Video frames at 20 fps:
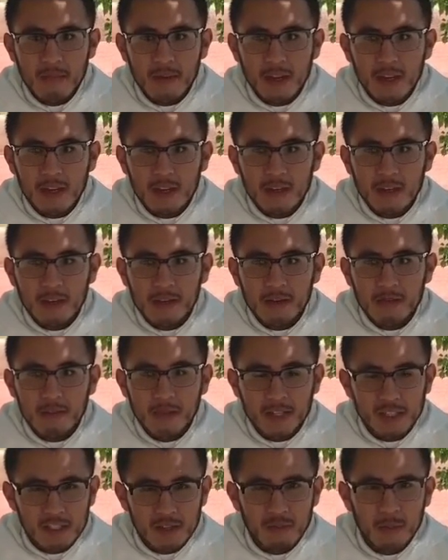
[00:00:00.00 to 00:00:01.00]
make
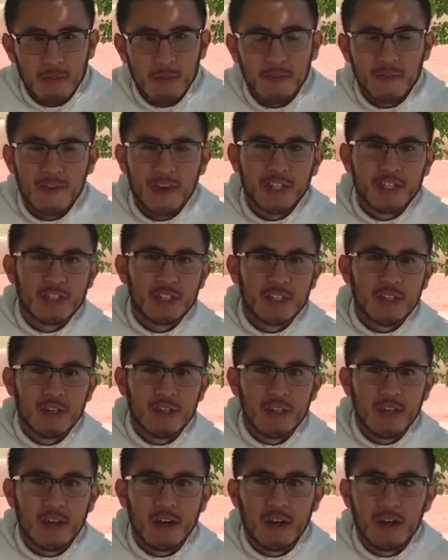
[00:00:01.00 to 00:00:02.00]
my simple profession
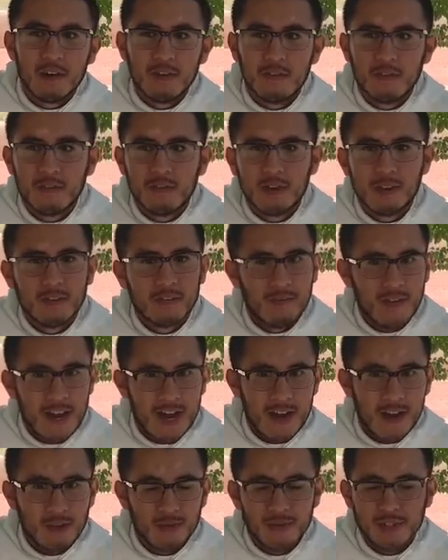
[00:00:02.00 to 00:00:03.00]
of
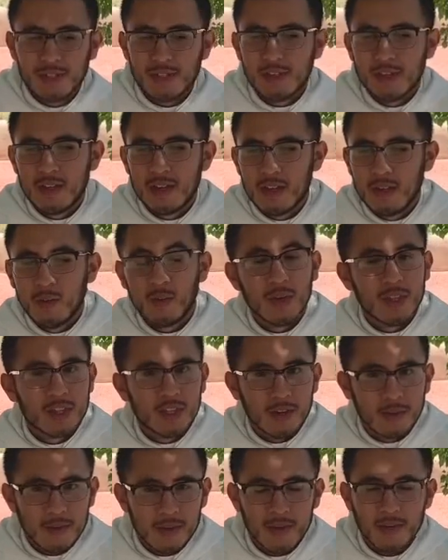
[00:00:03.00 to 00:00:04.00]
vows
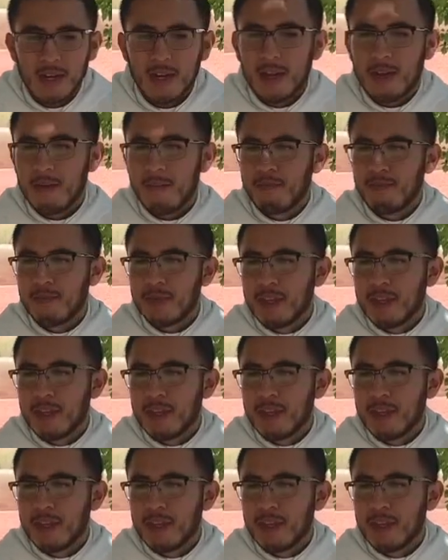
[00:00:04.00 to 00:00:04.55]
with the community.